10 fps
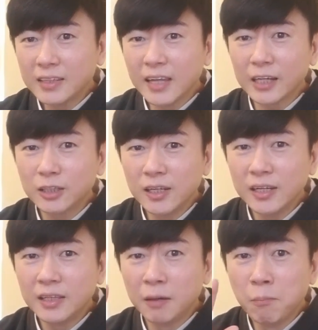actually
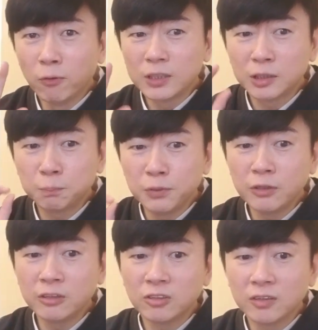the most
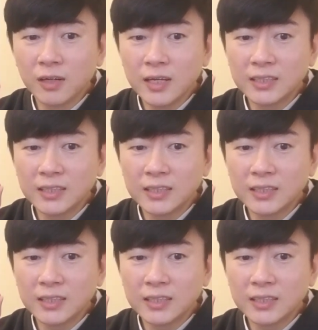spiritually